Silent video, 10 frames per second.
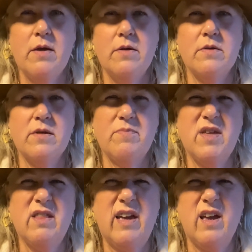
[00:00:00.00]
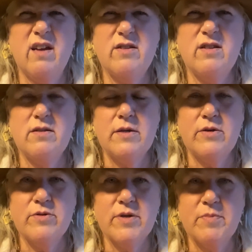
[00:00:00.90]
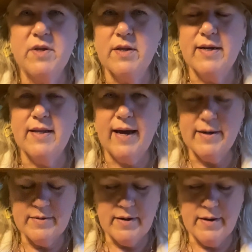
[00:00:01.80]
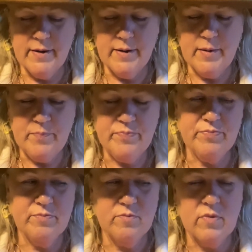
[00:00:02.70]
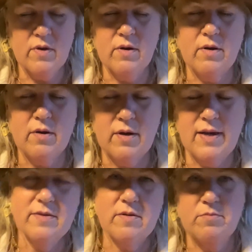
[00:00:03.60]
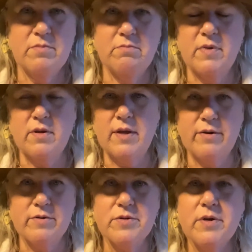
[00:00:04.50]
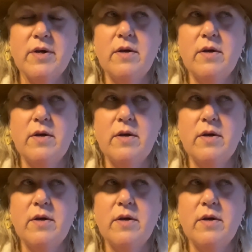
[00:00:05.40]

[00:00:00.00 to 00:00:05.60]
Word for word: something like ecstasy or something like that. Um, it has some letters.